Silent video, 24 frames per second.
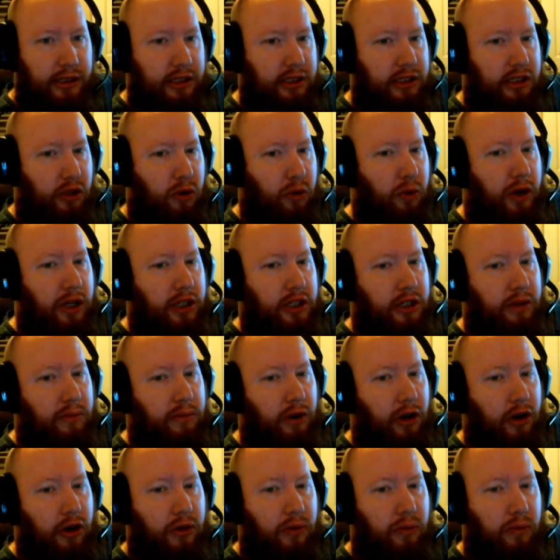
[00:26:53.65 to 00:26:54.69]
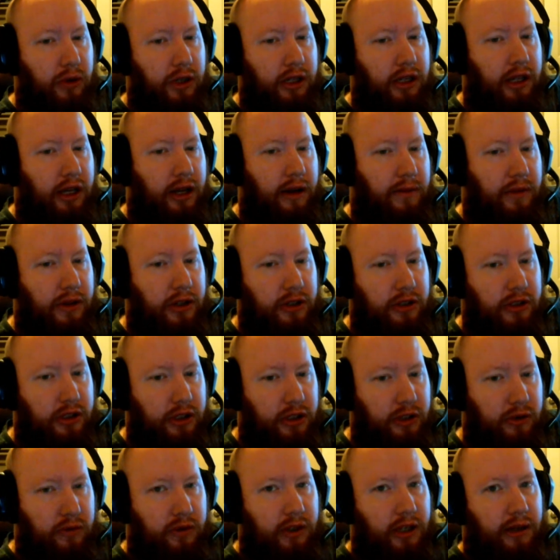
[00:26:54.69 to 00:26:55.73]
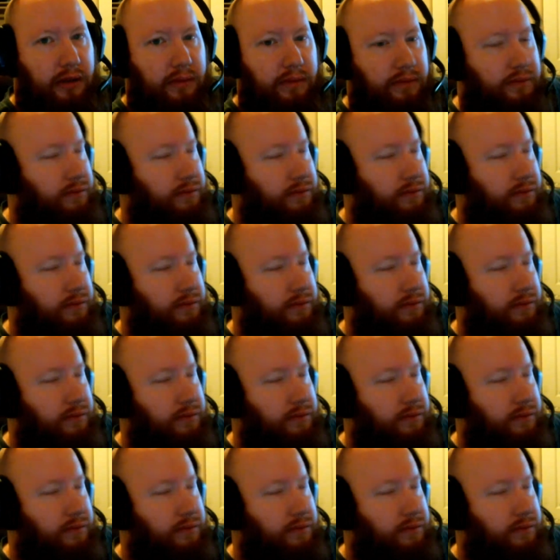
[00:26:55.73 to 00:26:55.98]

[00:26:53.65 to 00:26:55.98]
it's a question mark whenever there's a queue time.